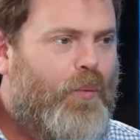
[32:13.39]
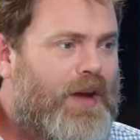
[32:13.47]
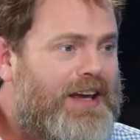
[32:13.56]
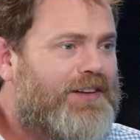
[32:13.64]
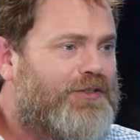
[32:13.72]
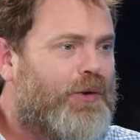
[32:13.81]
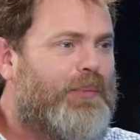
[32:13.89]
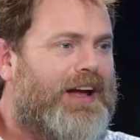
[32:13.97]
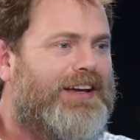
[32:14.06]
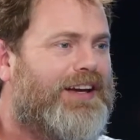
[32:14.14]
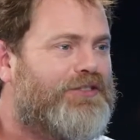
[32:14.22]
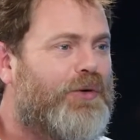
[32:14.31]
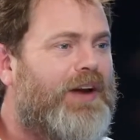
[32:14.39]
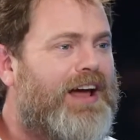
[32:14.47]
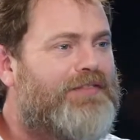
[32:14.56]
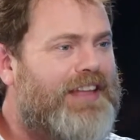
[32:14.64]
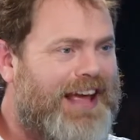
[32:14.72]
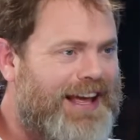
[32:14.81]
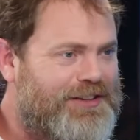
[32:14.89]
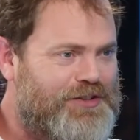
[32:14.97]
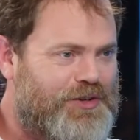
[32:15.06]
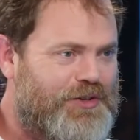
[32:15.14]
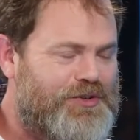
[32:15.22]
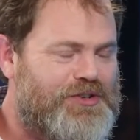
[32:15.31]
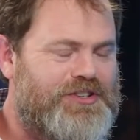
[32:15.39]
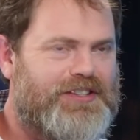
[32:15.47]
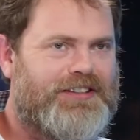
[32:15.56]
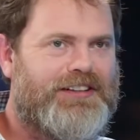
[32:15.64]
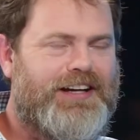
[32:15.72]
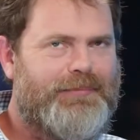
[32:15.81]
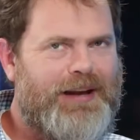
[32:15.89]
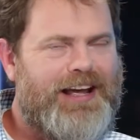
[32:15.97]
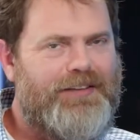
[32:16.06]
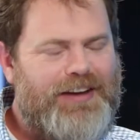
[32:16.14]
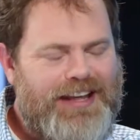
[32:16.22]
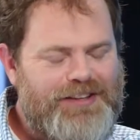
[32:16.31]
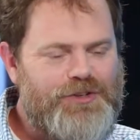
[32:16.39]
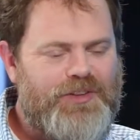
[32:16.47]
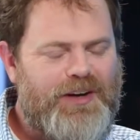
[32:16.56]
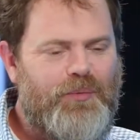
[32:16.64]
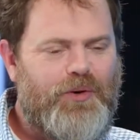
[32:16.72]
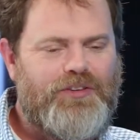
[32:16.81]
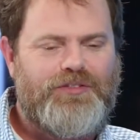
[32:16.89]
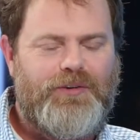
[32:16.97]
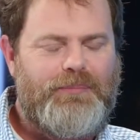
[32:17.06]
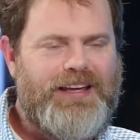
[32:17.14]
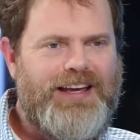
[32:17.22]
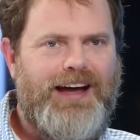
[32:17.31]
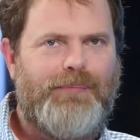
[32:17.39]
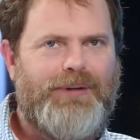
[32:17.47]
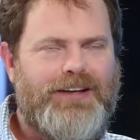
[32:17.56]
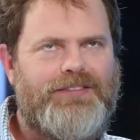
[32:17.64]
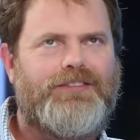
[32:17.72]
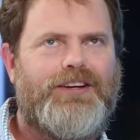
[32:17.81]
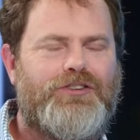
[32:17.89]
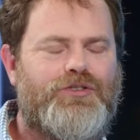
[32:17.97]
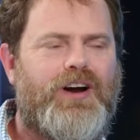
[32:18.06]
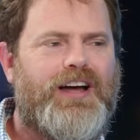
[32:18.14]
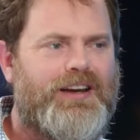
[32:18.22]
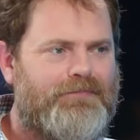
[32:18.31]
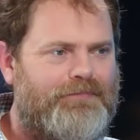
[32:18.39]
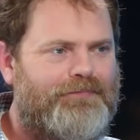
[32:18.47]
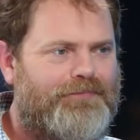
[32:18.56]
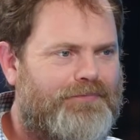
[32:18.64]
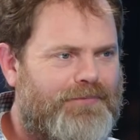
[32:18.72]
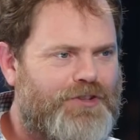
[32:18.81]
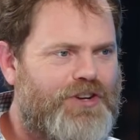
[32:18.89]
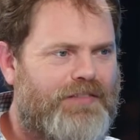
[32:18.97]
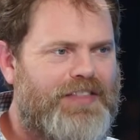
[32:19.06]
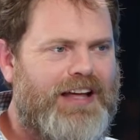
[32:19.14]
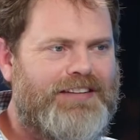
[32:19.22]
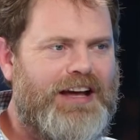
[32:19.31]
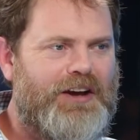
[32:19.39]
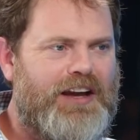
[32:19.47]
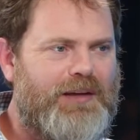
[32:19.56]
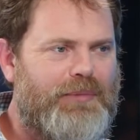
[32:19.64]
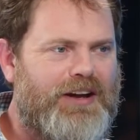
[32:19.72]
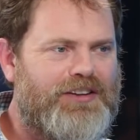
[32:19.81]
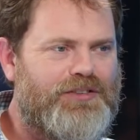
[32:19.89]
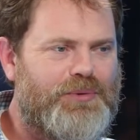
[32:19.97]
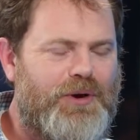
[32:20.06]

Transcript: we at Soul Pancake don't have the answers. Right. I mean, I have an answer that works for me. I'm not gonna try and shove that down anybody's